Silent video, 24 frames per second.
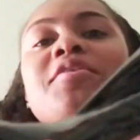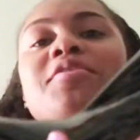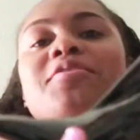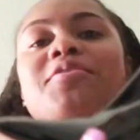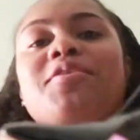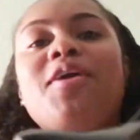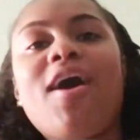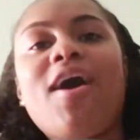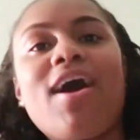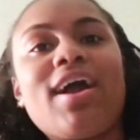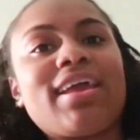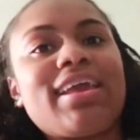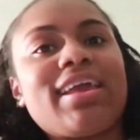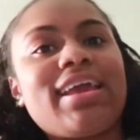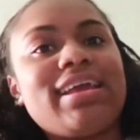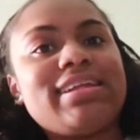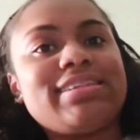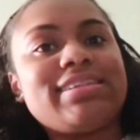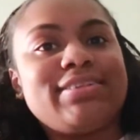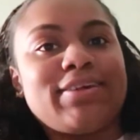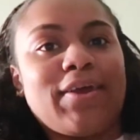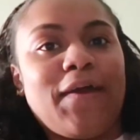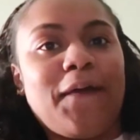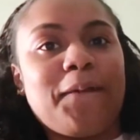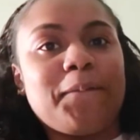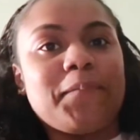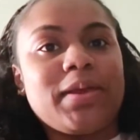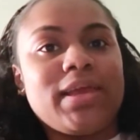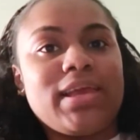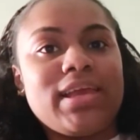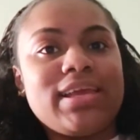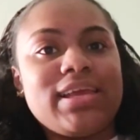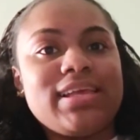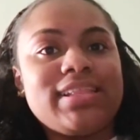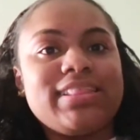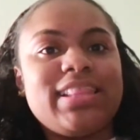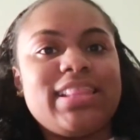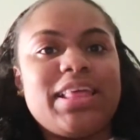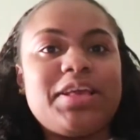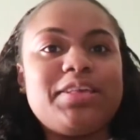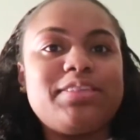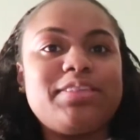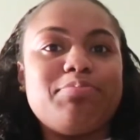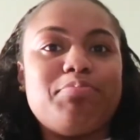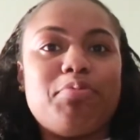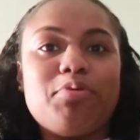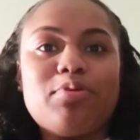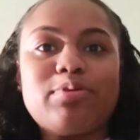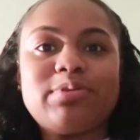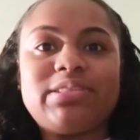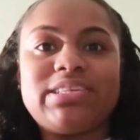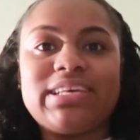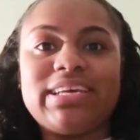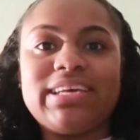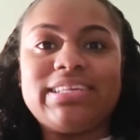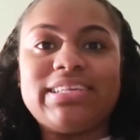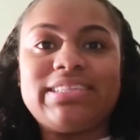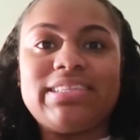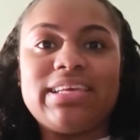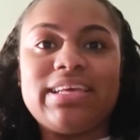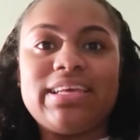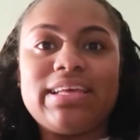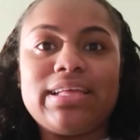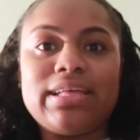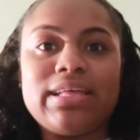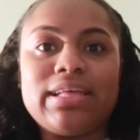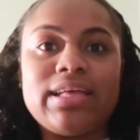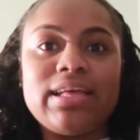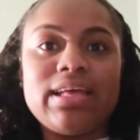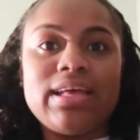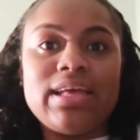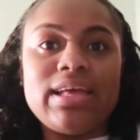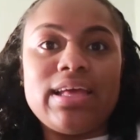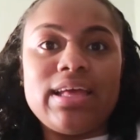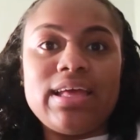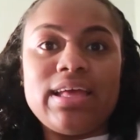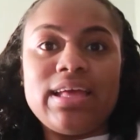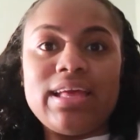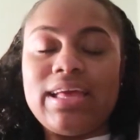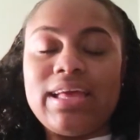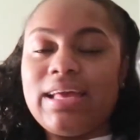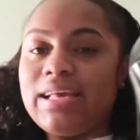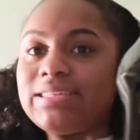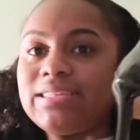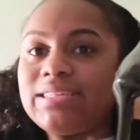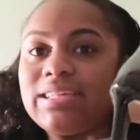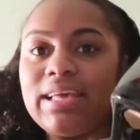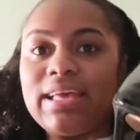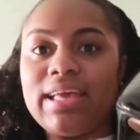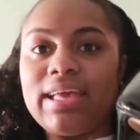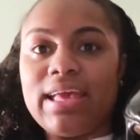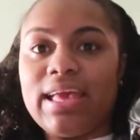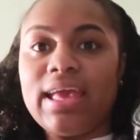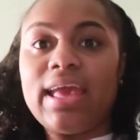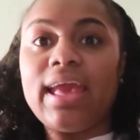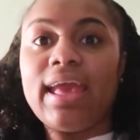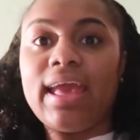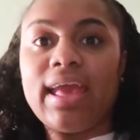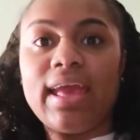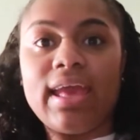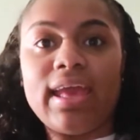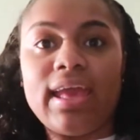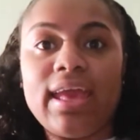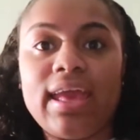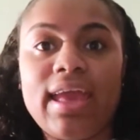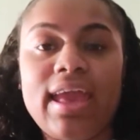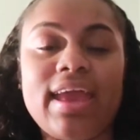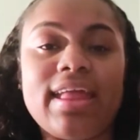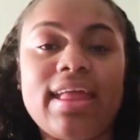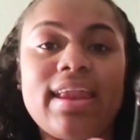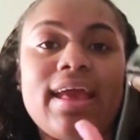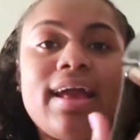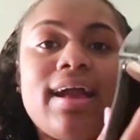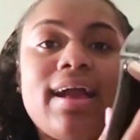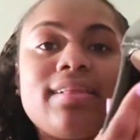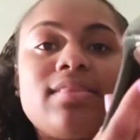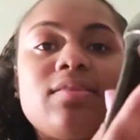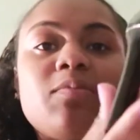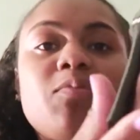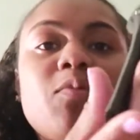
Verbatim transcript: Y'all can't tell me these boots isn't isn't it. And they got the